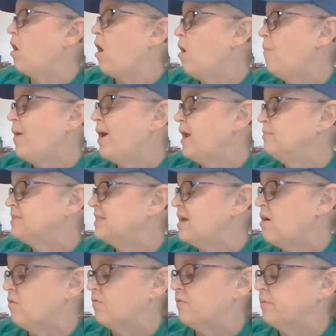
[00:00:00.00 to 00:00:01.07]
all by
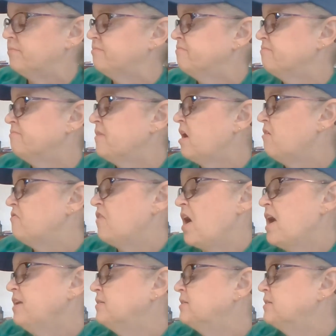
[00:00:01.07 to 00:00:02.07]
himself. Fine,